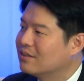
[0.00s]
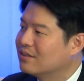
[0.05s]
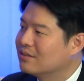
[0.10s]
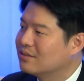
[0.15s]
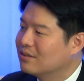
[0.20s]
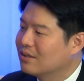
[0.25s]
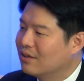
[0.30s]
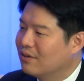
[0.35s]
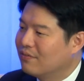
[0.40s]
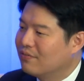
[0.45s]

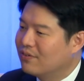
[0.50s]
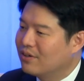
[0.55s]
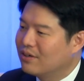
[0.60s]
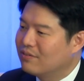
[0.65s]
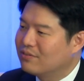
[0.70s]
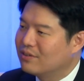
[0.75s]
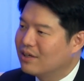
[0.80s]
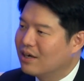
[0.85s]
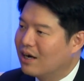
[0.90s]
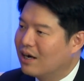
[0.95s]
So if you
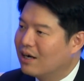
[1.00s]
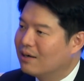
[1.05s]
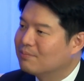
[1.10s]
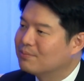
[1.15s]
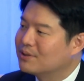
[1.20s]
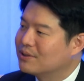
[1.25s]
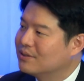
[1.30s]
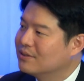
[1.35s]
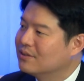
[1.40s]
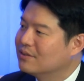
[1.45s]
have the
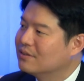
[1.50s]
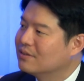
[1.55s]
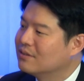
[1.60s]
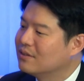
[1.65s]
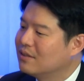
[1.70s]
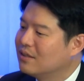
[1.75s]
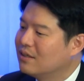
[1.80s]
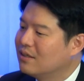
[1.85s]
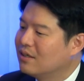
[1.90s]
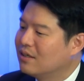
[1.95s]
option,
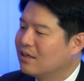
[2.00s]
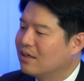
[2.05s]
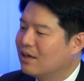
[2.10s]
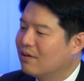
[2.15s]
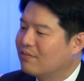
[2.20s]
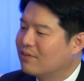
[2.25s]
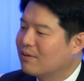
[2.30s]
if